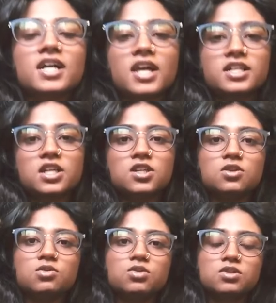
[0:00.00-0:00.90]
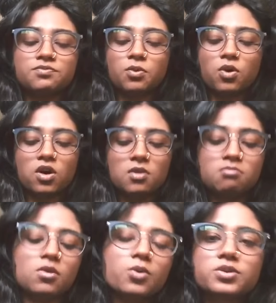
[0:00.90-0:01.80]
I like to use for
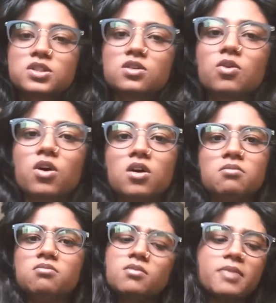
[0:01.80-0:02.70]
most or